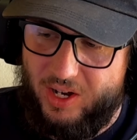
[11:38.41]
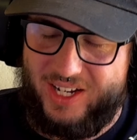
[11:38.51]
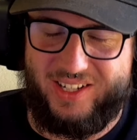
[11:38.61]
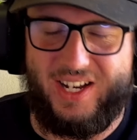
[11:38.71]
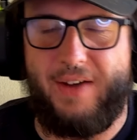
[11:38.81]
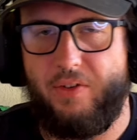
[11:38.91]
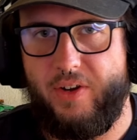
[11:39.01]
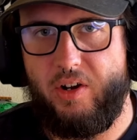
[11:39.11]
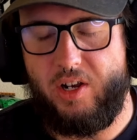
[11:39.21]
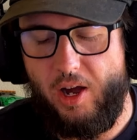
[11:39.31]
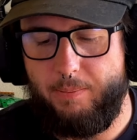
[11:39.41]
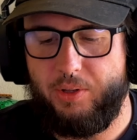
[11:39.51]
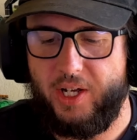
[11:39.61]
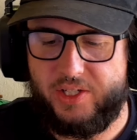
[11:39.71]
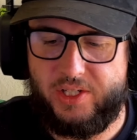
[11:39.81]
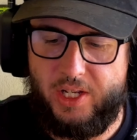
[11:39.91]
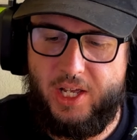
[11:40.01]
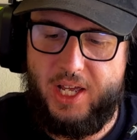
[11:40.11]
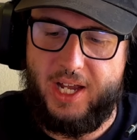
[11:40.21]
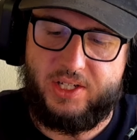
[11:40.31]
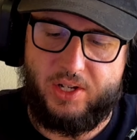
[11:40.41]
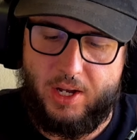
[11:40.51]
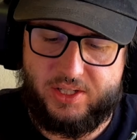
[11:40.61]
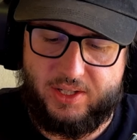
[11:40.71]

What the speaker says: It didn't have a very complex exhaust,